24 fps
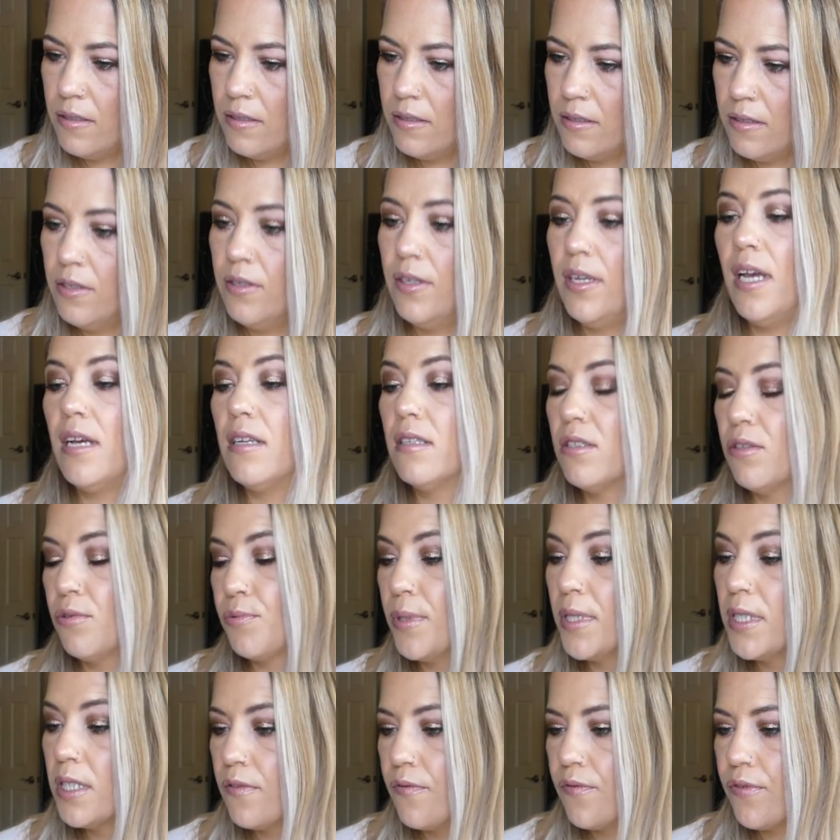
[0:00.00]
So yeah, it's a
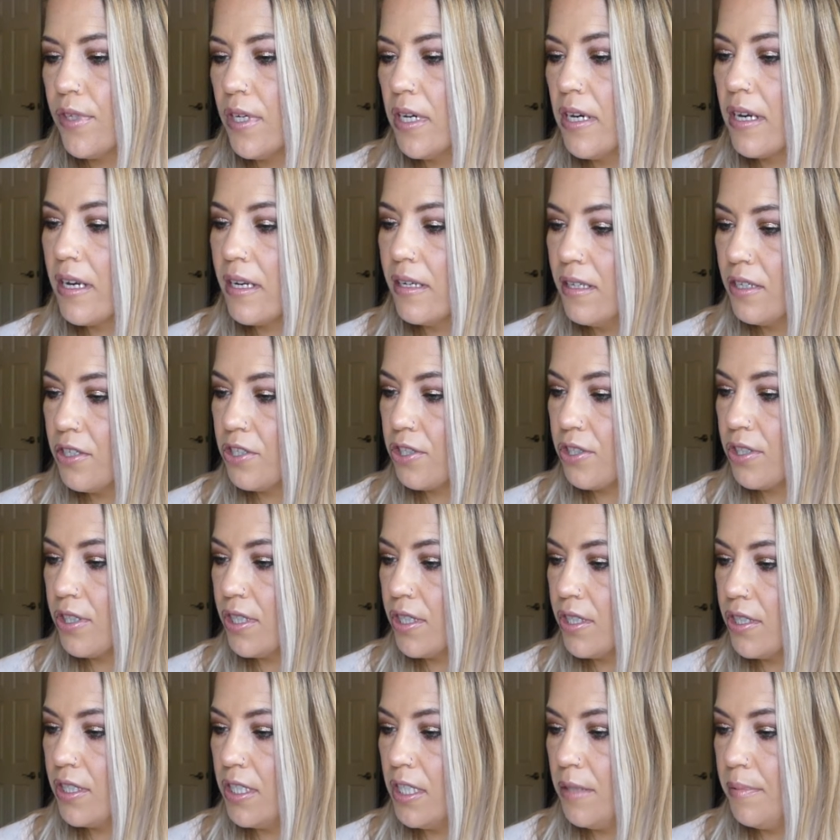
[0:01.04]
rinse-free
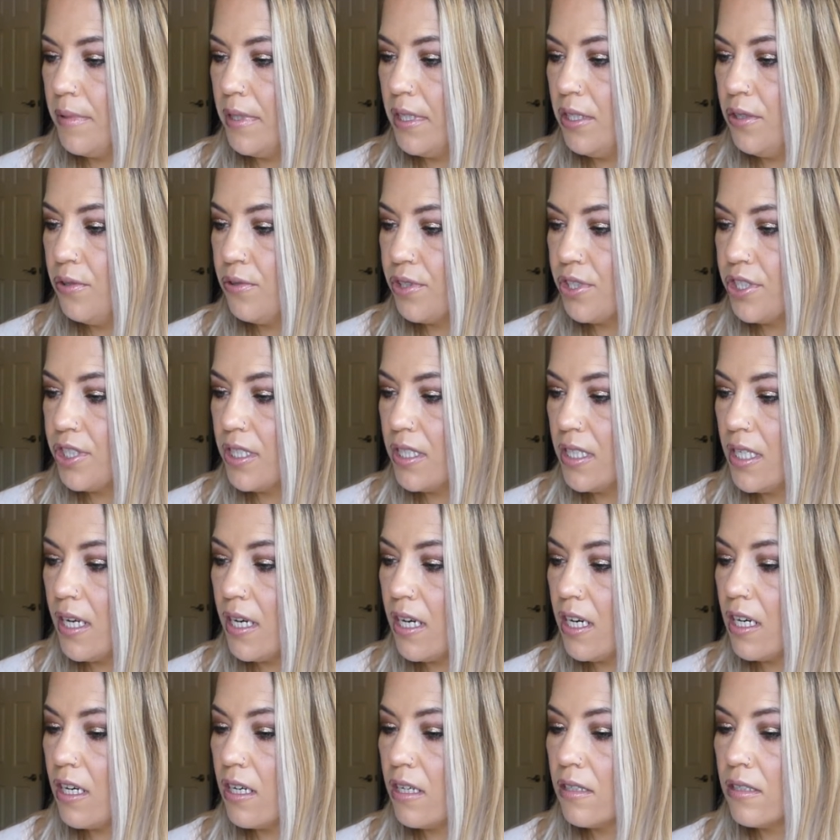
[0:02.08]
conditioner, deeply nourishes
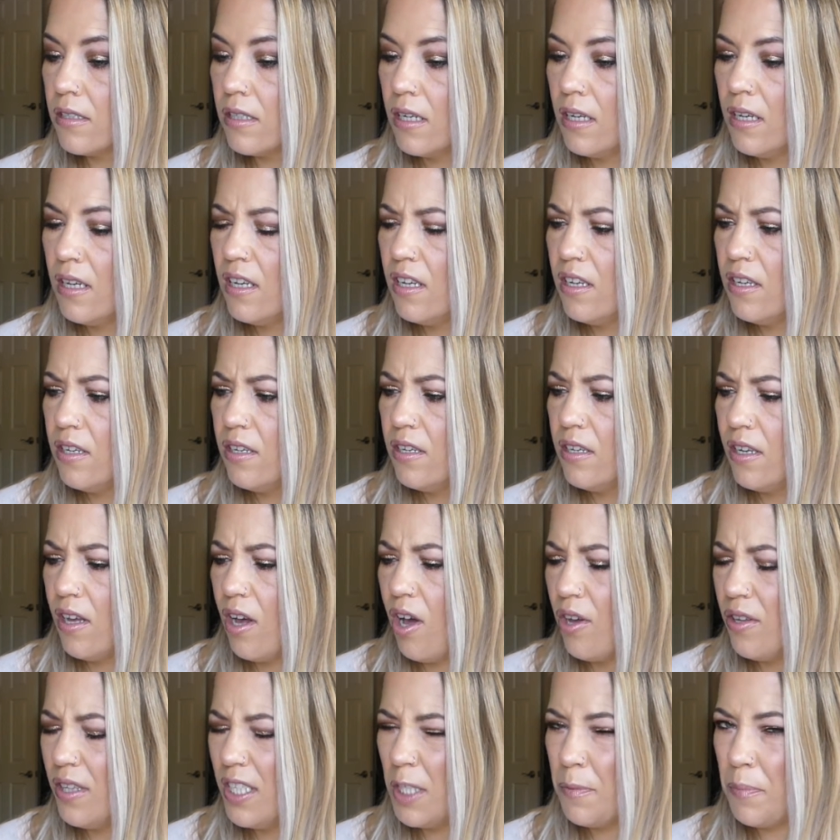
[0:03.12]
hair.
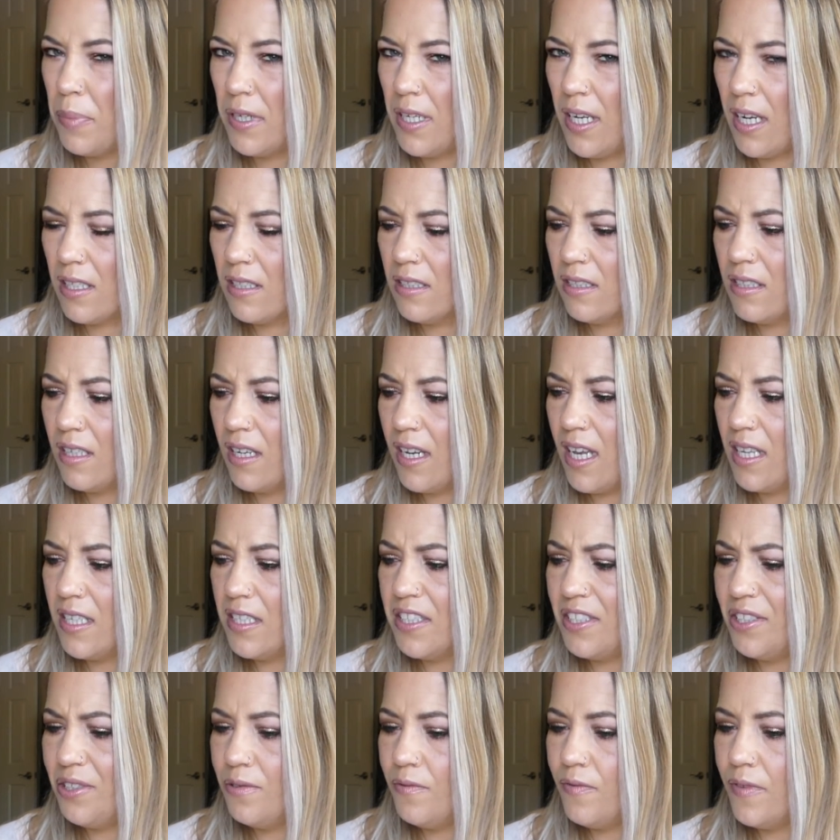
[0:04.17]
All these protect
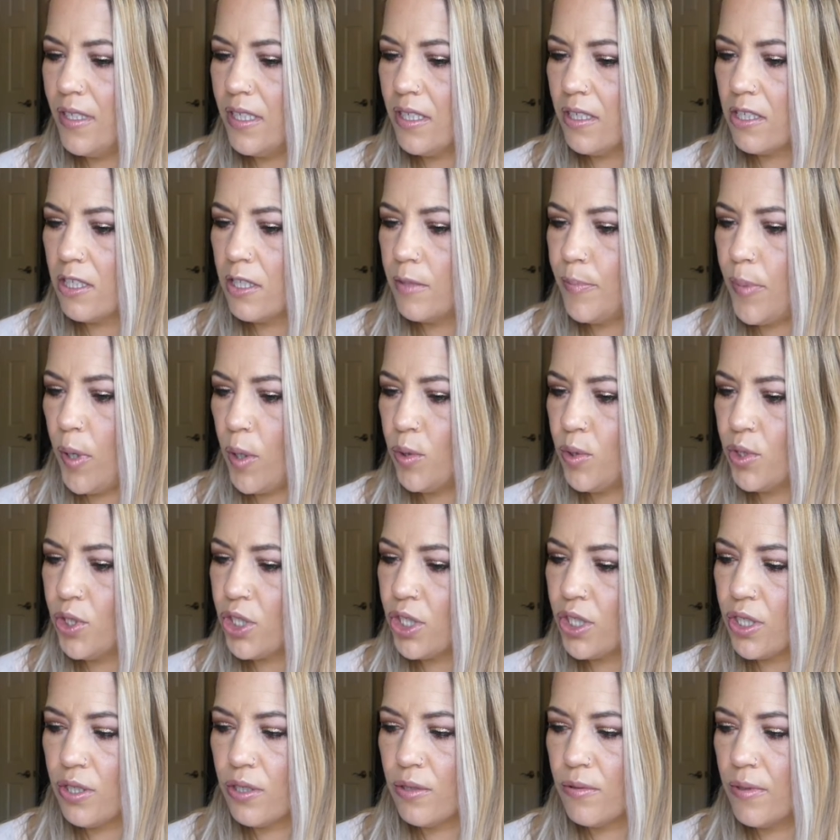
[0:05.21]
against UV
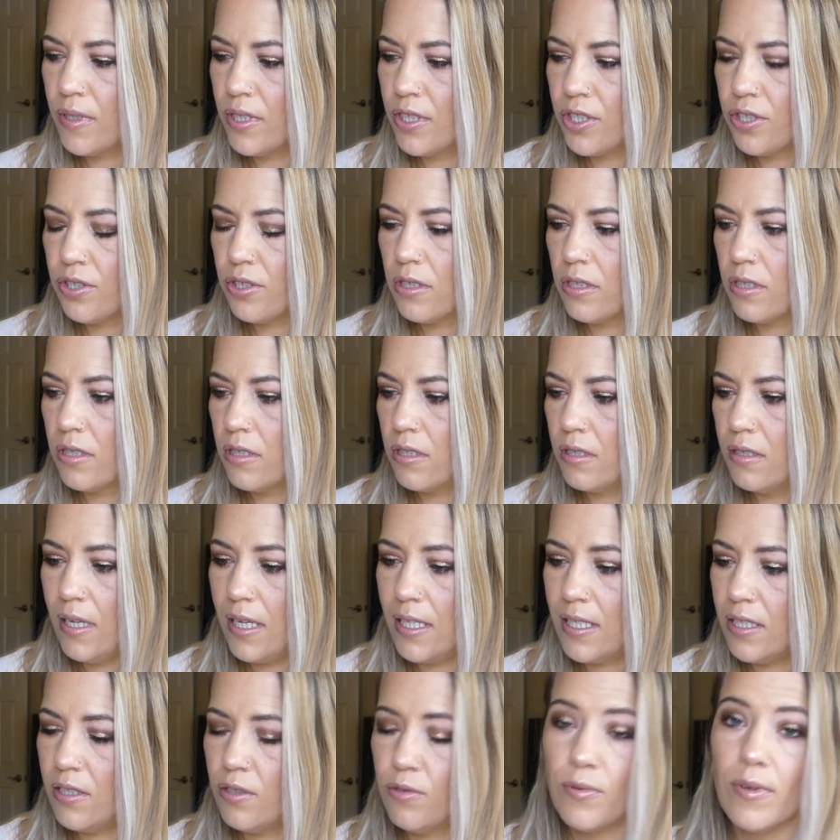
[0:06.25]
exposure, which I
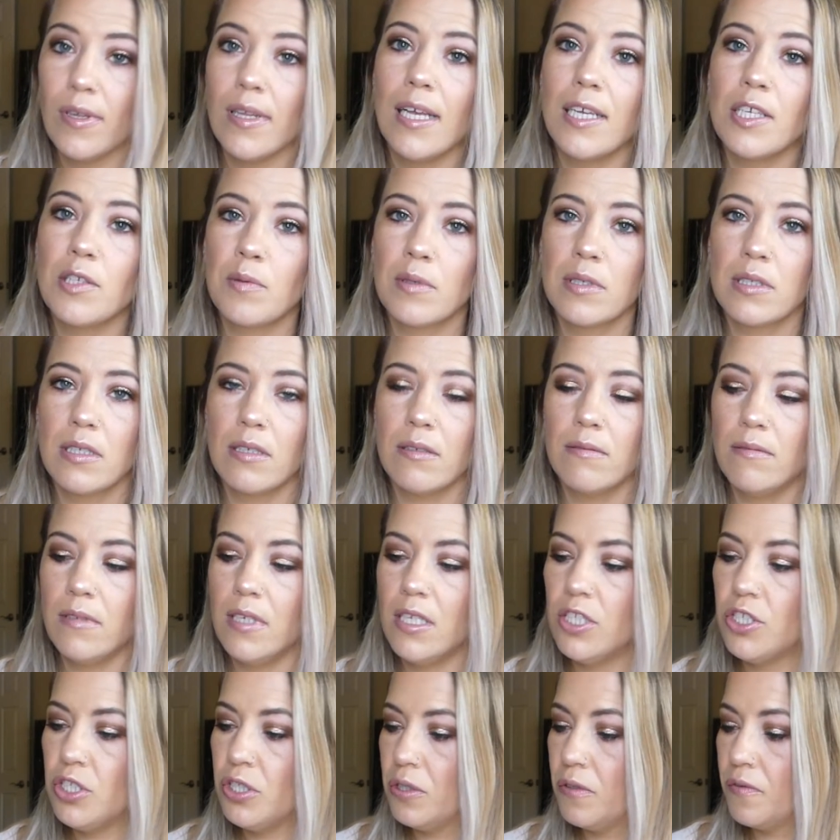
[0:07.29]
didn't realize was an
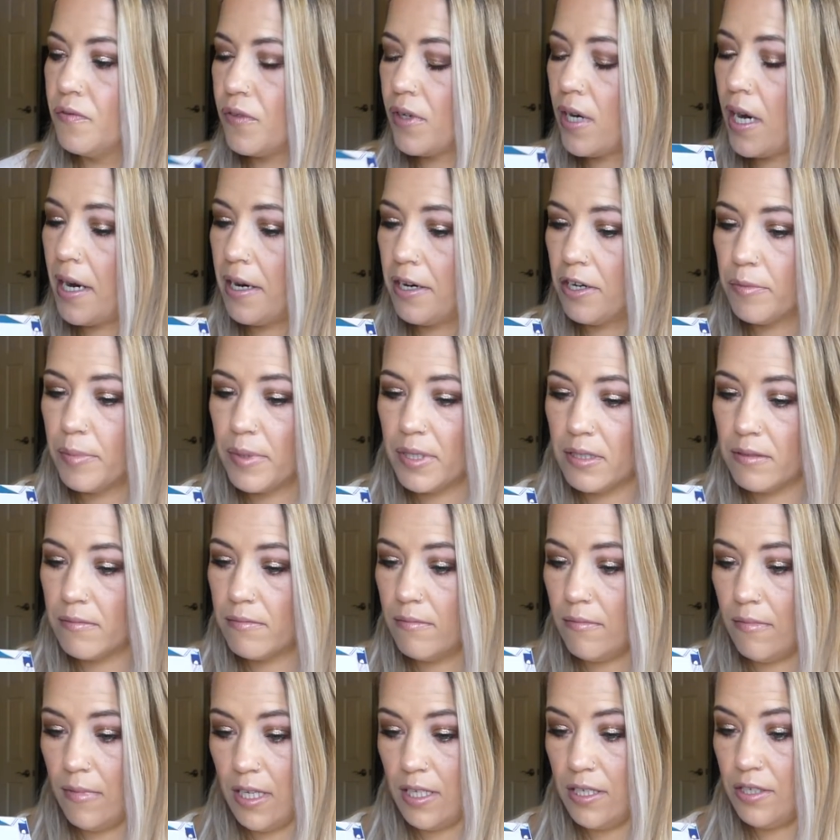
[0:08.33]
issue for hair, but
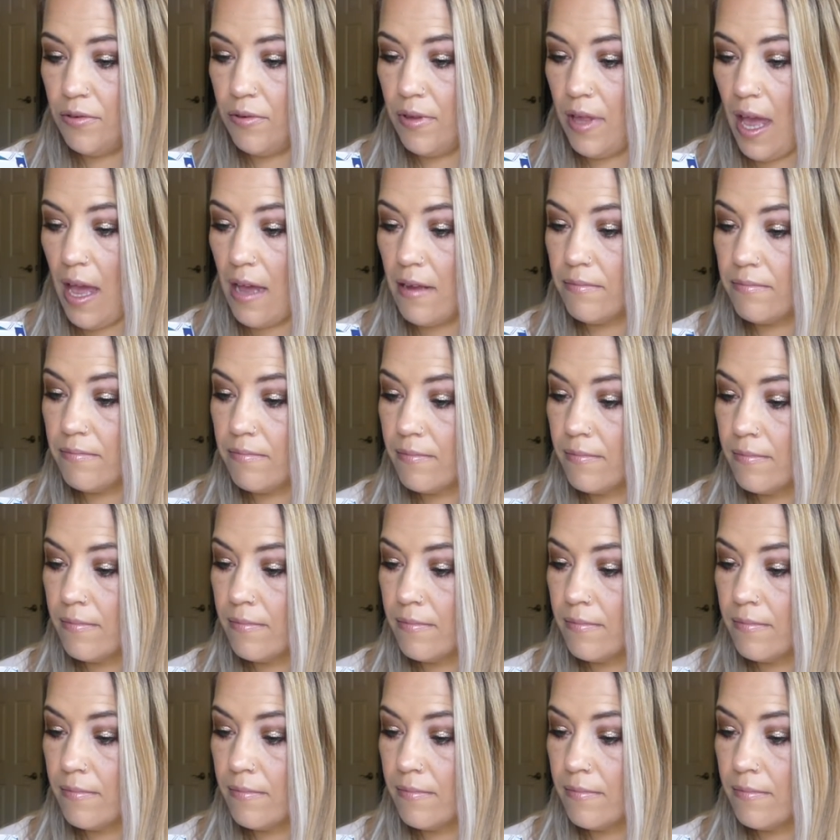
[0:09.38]
they do that.